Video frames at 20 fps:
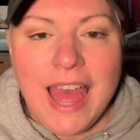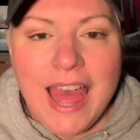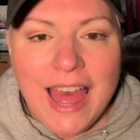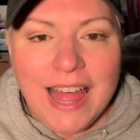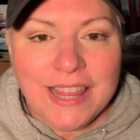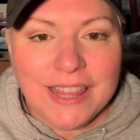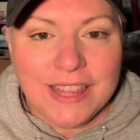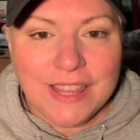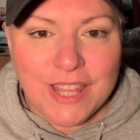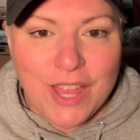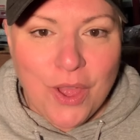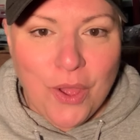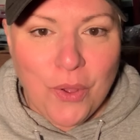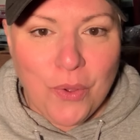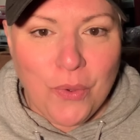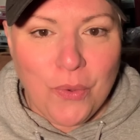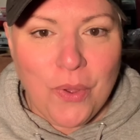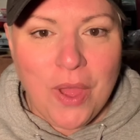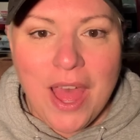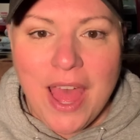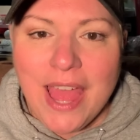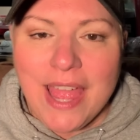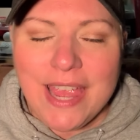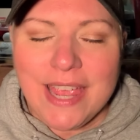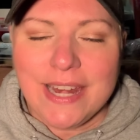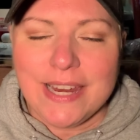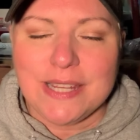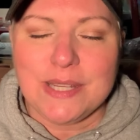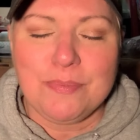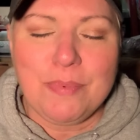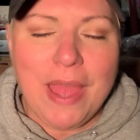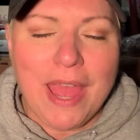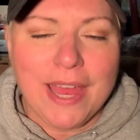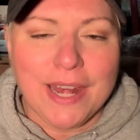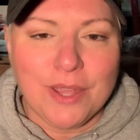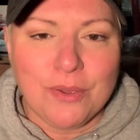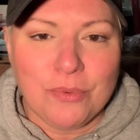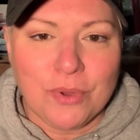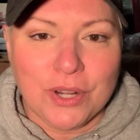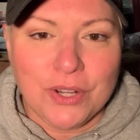Hello, it is
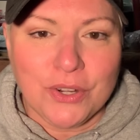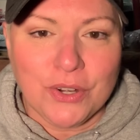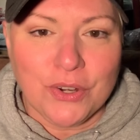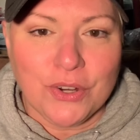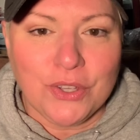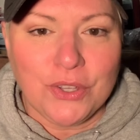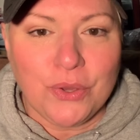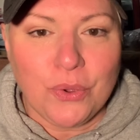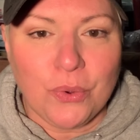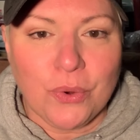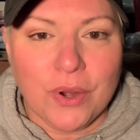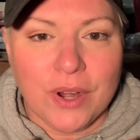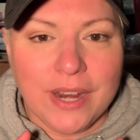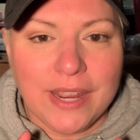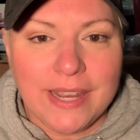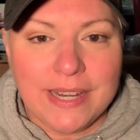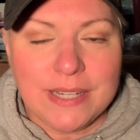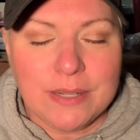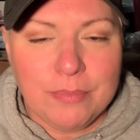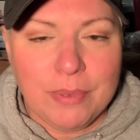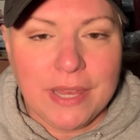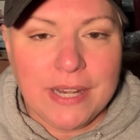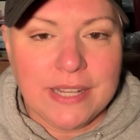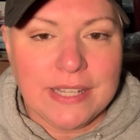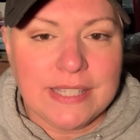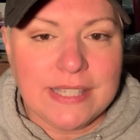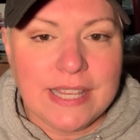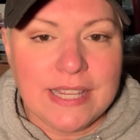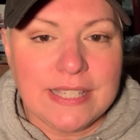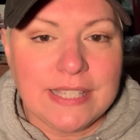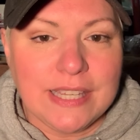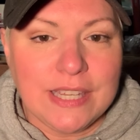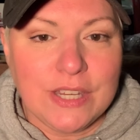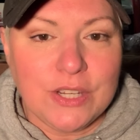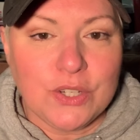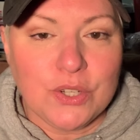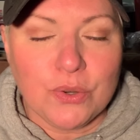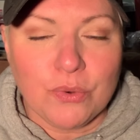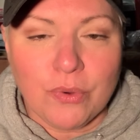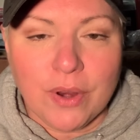Patty Wonder, your independent
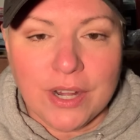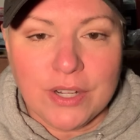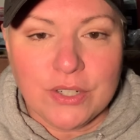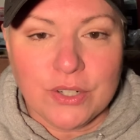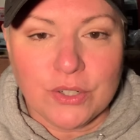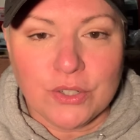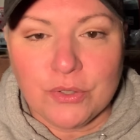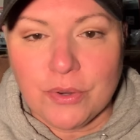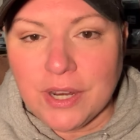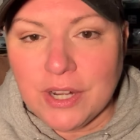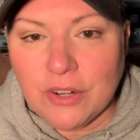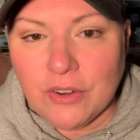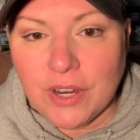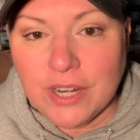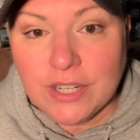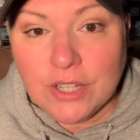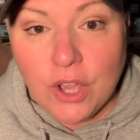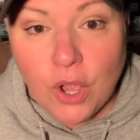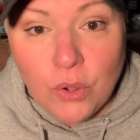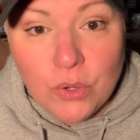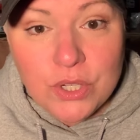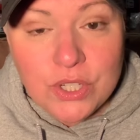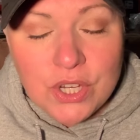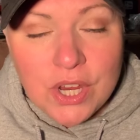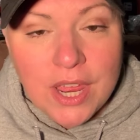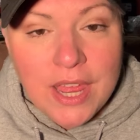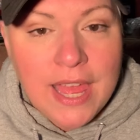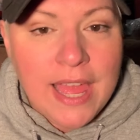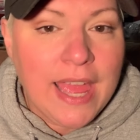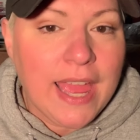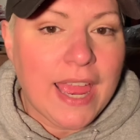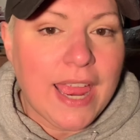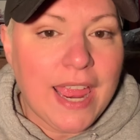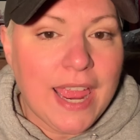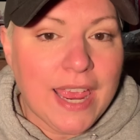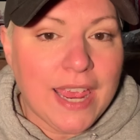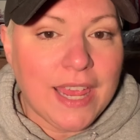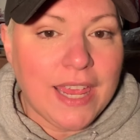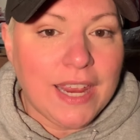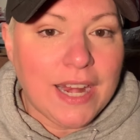Scentsy director, trainer, and coach.
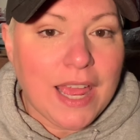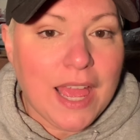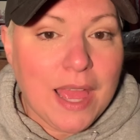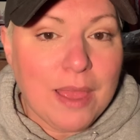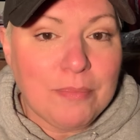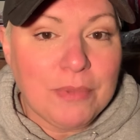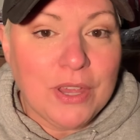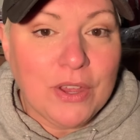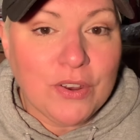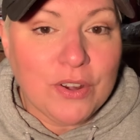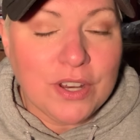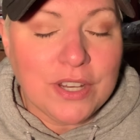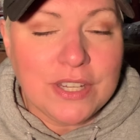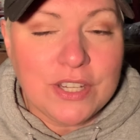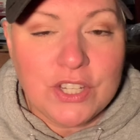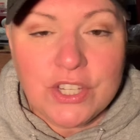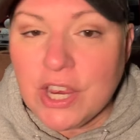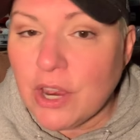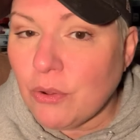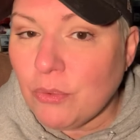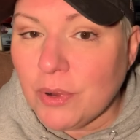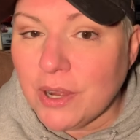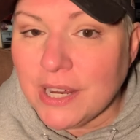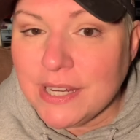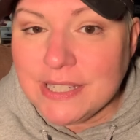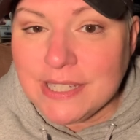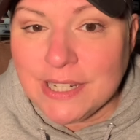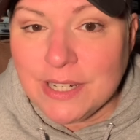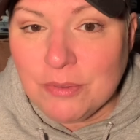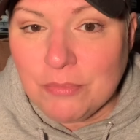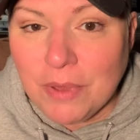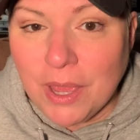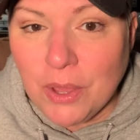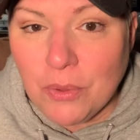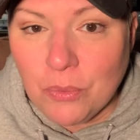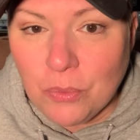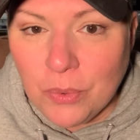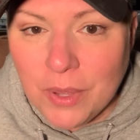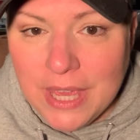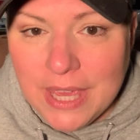And I'm here to share what I did in my
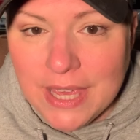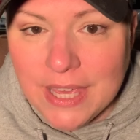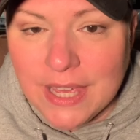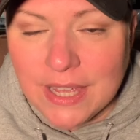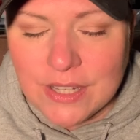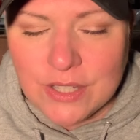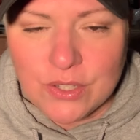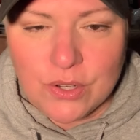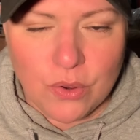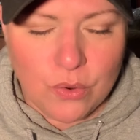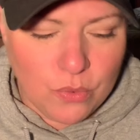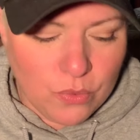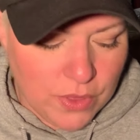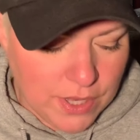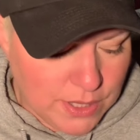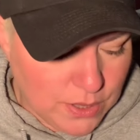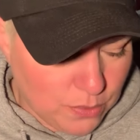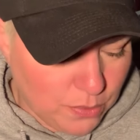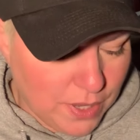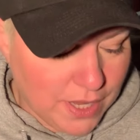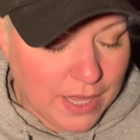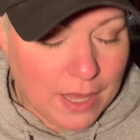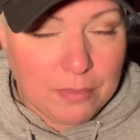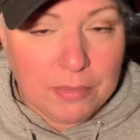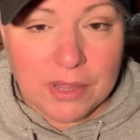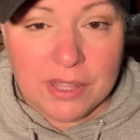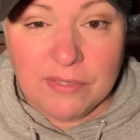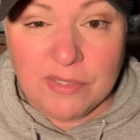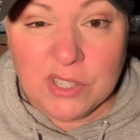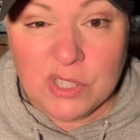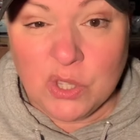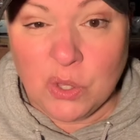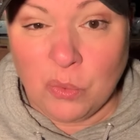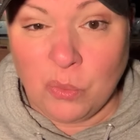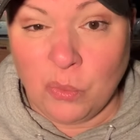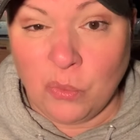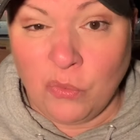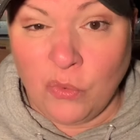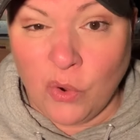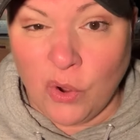week. So this week, I believe, is the
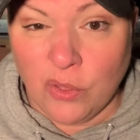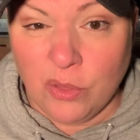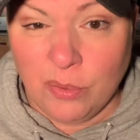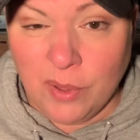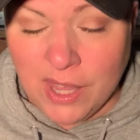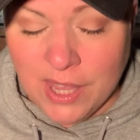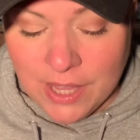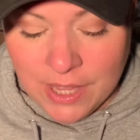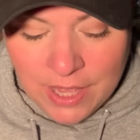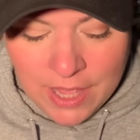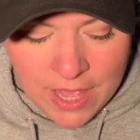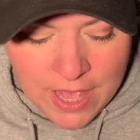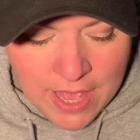fourth week.